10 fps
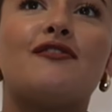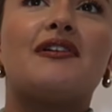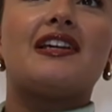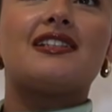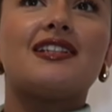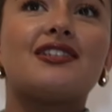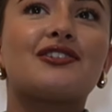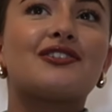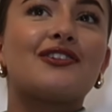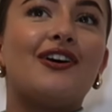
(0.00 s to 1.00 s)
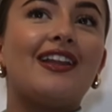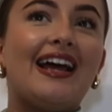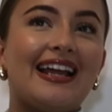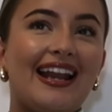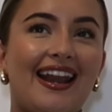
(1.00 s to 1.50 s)
this is so
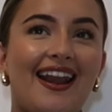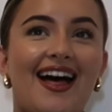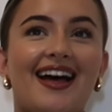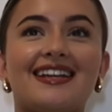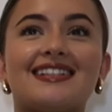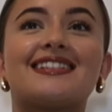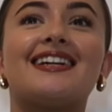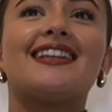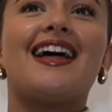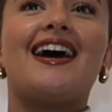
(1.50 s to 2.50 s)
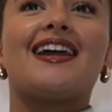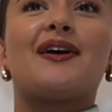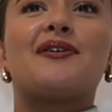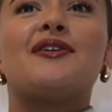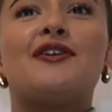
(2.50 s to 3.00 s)
like nice and
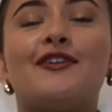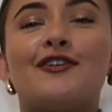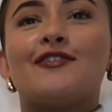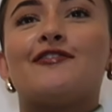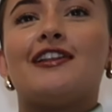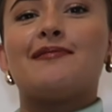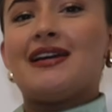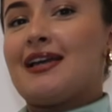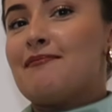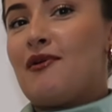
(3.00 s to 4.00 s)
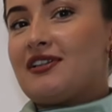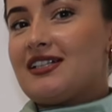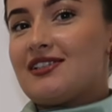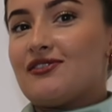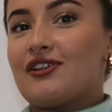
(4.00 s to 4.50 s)
like really making
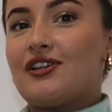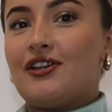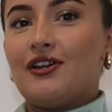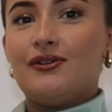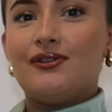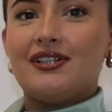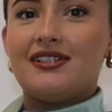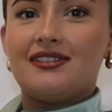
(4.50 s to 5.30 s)
modest look cute.